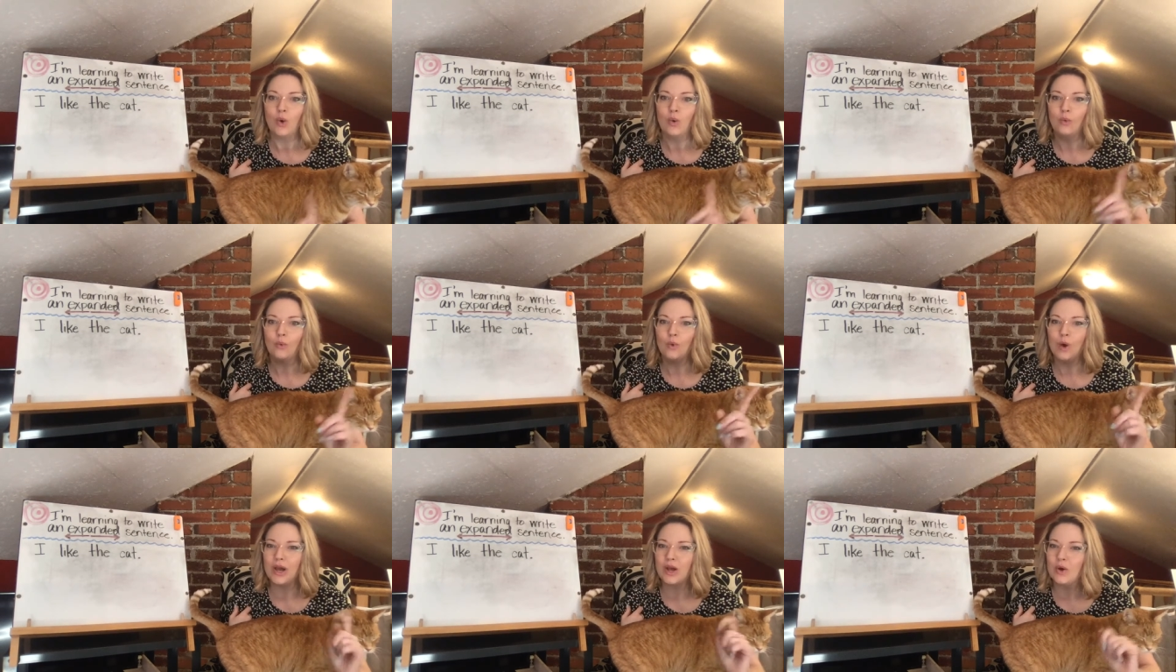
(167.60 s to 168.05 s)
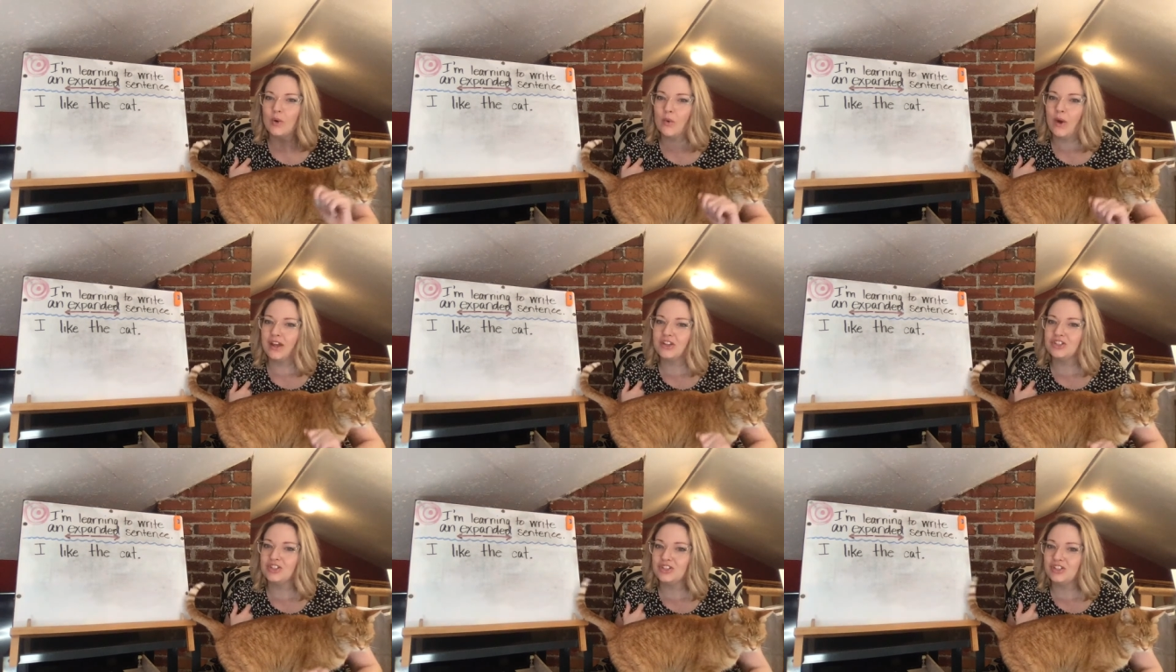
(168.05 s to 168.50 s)
What
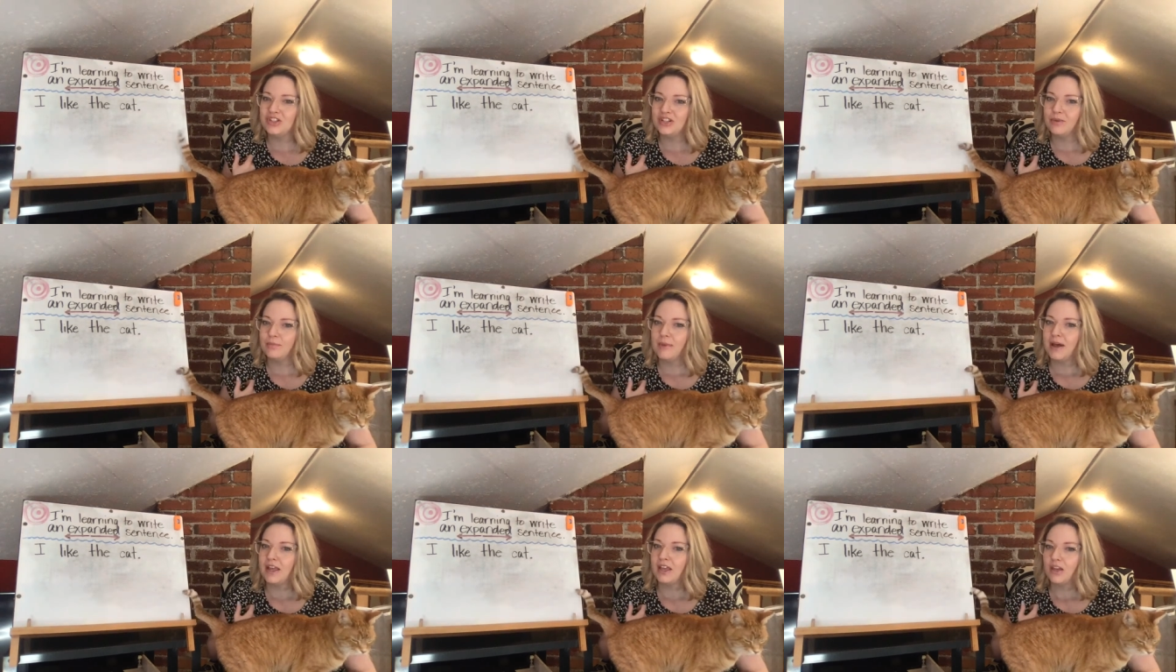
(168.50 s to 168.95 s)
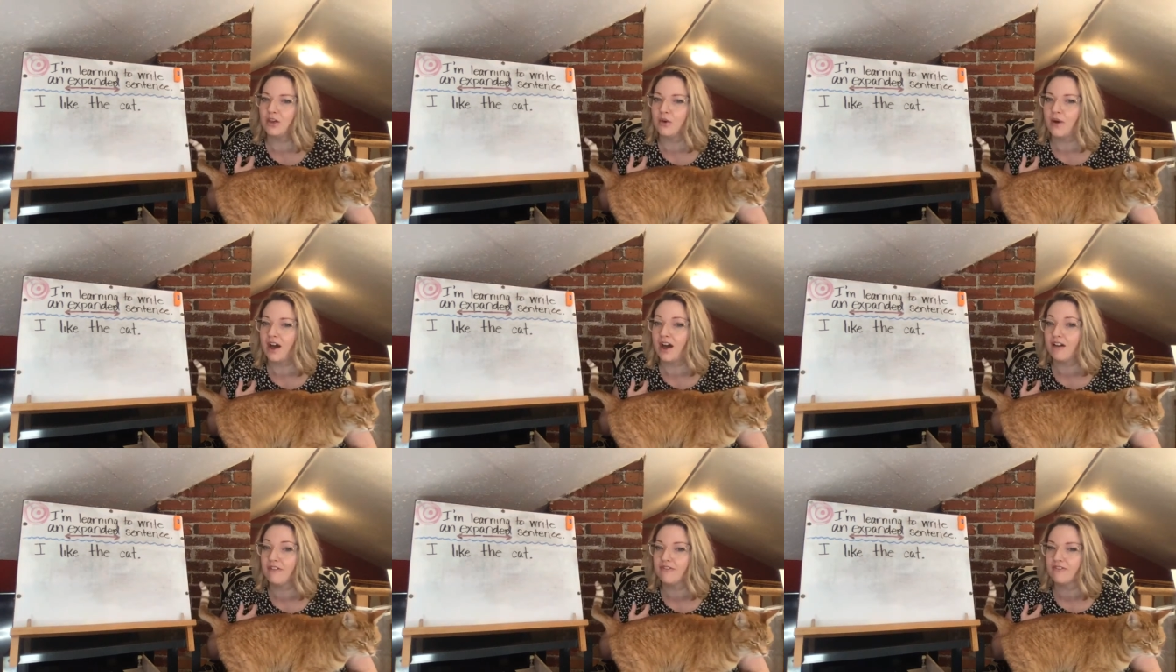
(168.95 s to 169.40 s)
question might you
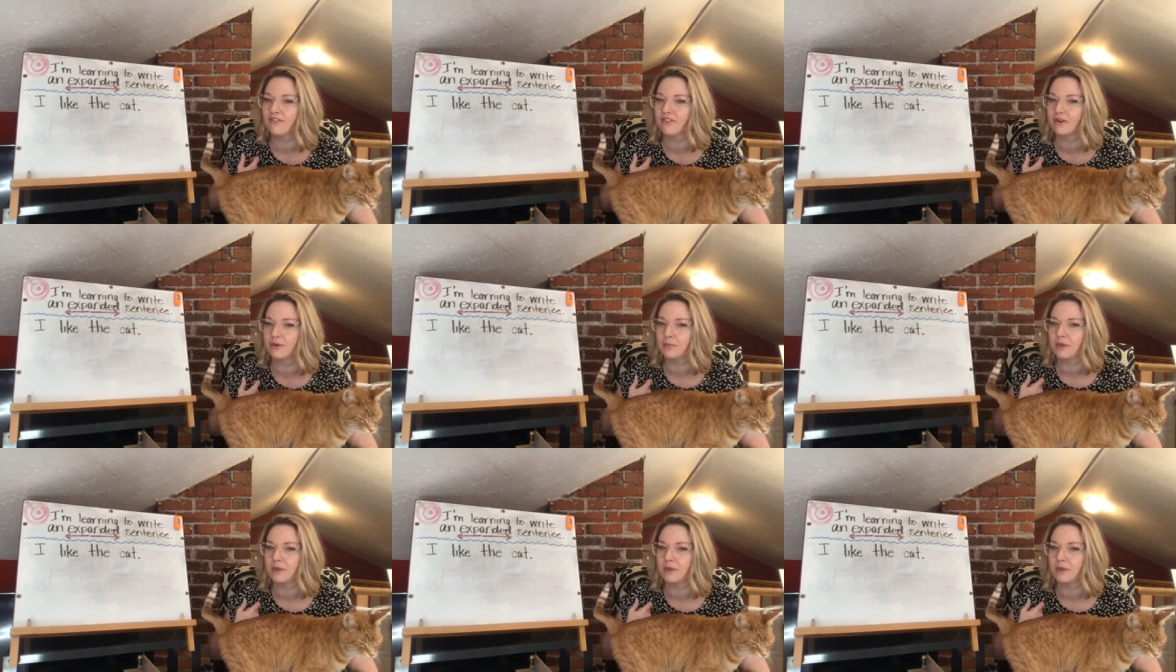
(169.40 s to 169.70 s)
have for